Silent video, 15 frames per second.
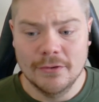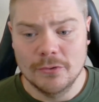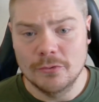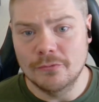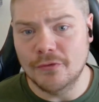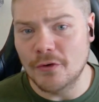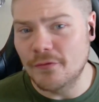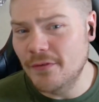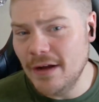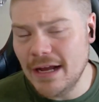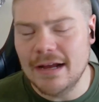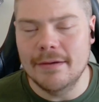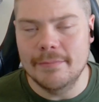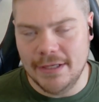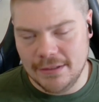
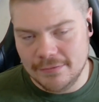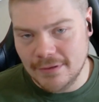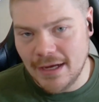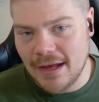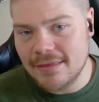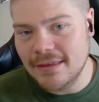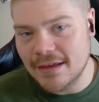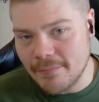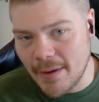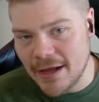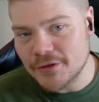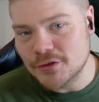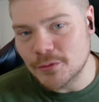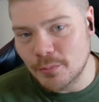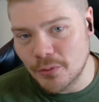I think
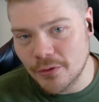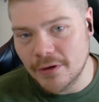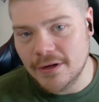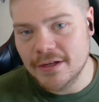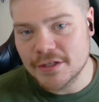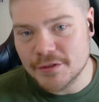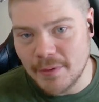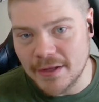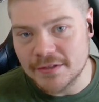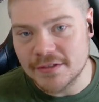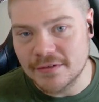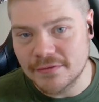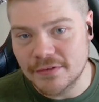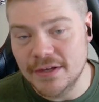mounts are pretty expensive.